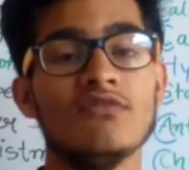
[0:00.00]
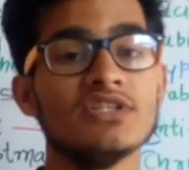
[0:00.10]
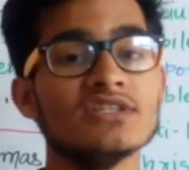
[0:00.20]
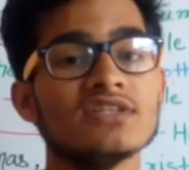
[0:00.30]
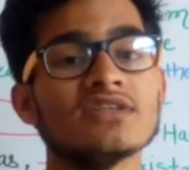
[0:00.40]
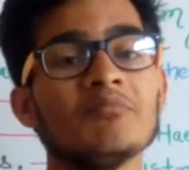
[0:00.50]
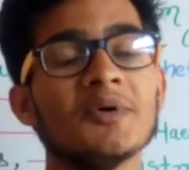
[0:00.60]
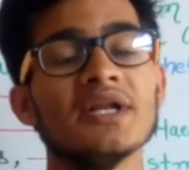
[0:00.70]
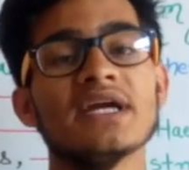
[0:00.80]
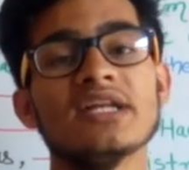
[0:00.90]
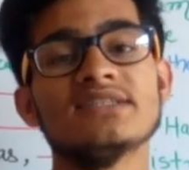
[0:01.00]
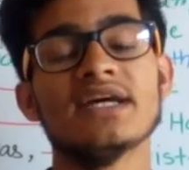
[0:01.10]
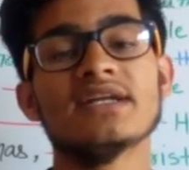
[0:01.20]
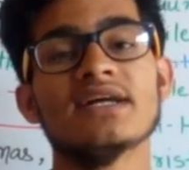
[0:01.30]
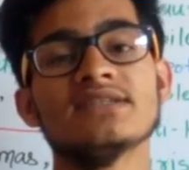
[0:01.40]
which is a simple English
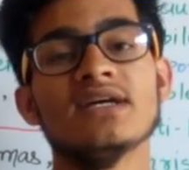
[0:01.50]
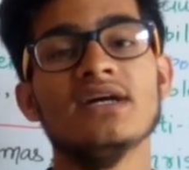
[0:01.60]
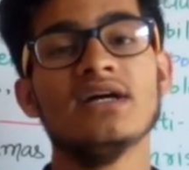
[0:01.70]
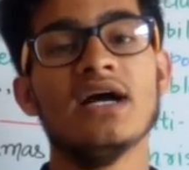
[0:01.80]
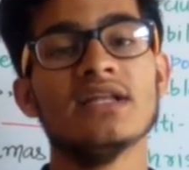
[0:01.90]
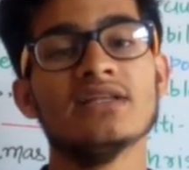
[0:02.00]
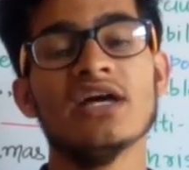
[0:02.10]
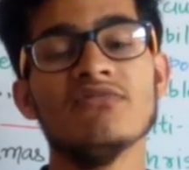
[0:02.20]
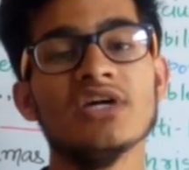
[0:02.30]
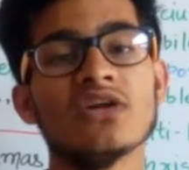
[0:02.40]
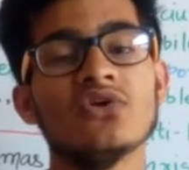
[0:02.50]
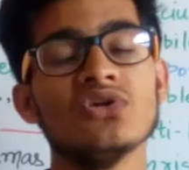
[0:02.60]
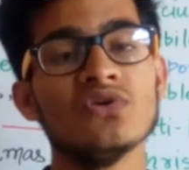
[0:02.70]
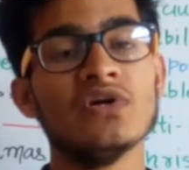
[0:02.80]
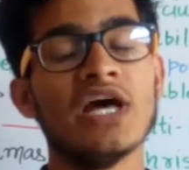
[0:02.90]
sentence, and then we are
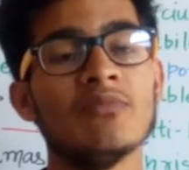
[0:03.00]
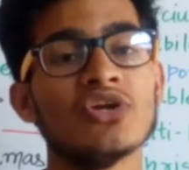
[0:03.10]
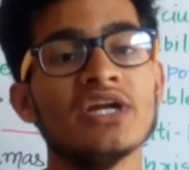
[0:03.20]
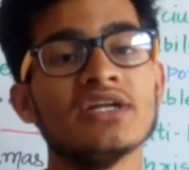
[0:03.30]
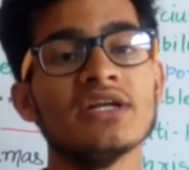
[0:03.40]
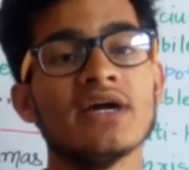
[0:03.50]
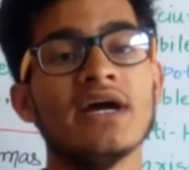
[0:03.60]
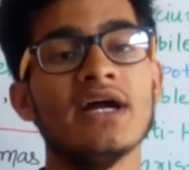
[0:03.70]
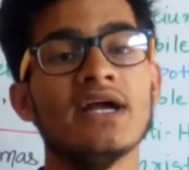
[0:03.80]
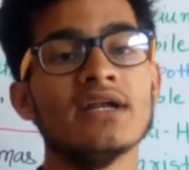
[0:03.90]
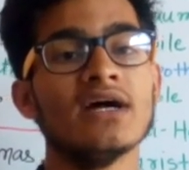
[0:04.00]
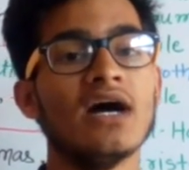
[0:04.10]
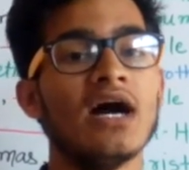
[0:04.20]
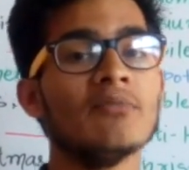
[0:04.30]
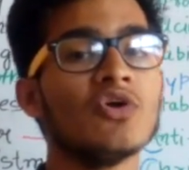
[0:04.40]
going to elaborate it, and
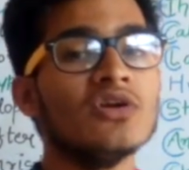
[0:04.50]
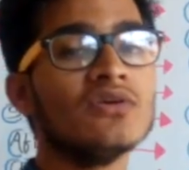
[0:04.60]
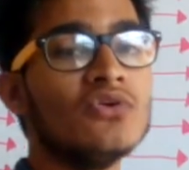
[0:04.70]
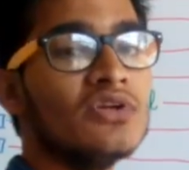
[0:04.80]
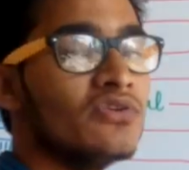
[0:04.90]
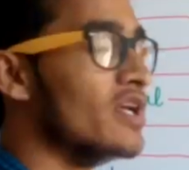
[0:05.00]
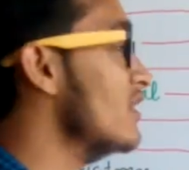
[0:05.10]
I'm going